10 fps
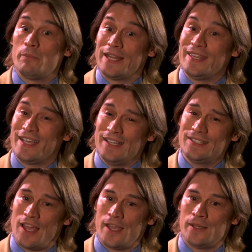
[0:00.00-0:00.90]
but I think
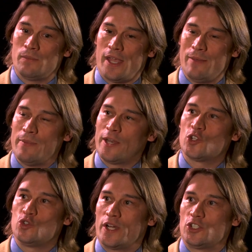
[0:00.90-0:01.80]
anytime a
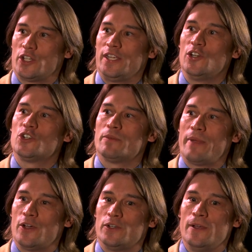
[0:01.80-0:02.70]
medical director hears
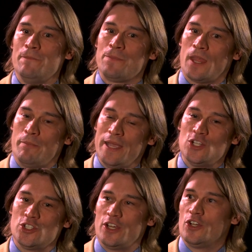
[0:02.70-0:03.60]
about a
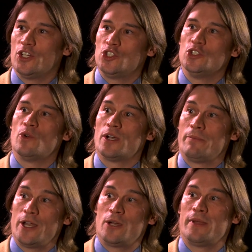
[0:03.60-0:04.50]
patient care issue where a
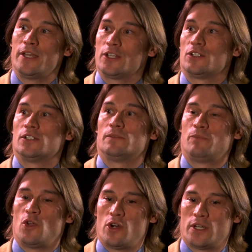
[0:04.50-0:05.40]
paramedic or
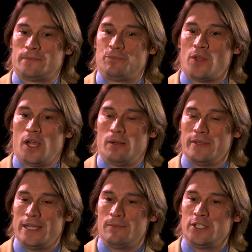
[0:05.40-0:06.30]
a, or a um,
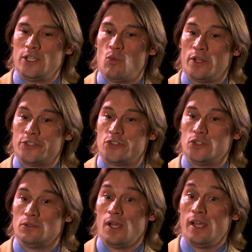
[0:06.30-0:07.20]
EMT wants
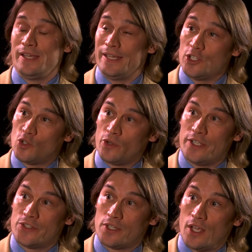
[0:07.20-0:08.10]
to
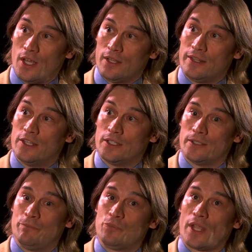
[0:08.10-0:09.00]
increase
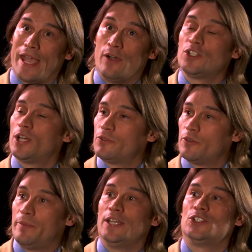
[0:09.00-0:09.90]
the outcomes
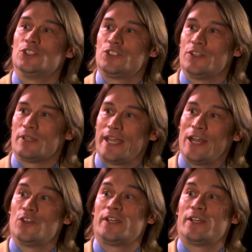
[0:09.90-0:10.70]
of patients and the care